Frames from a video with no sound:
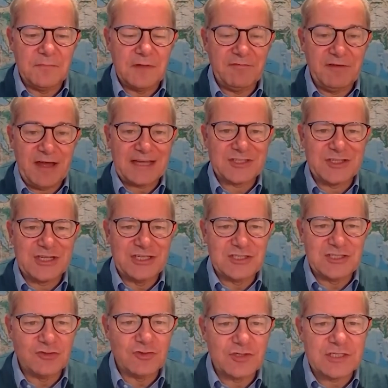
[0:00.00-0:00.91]

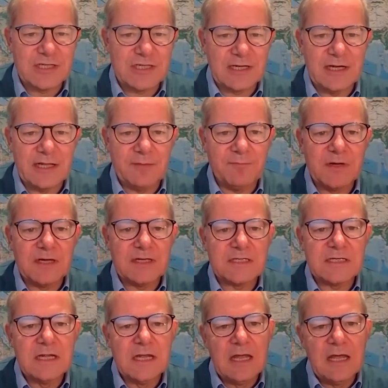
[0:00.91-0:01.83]
vaccines, interestingly,
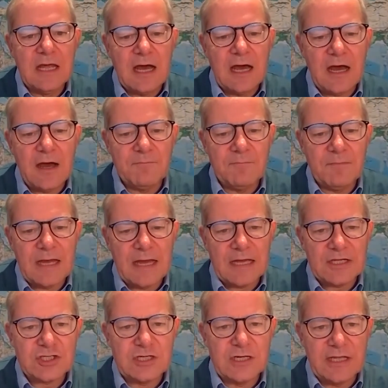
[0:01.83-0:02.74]
but
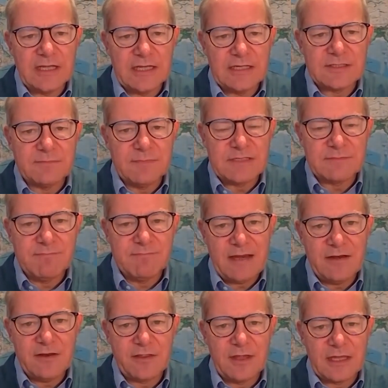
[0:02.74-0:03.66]
actually, its
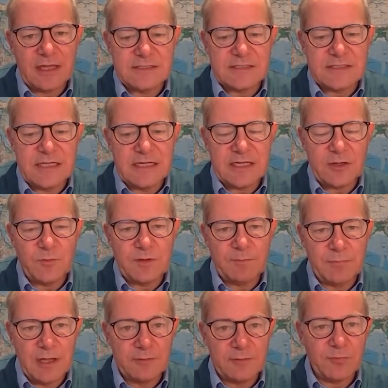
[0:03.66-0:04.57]
main thing is dealing
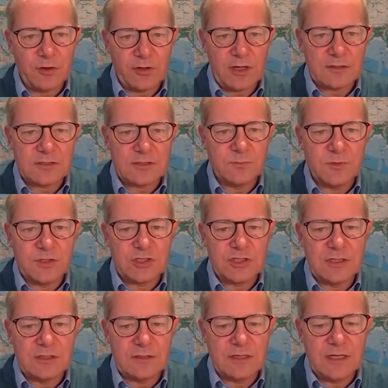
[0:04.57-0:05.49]
with blood products, which are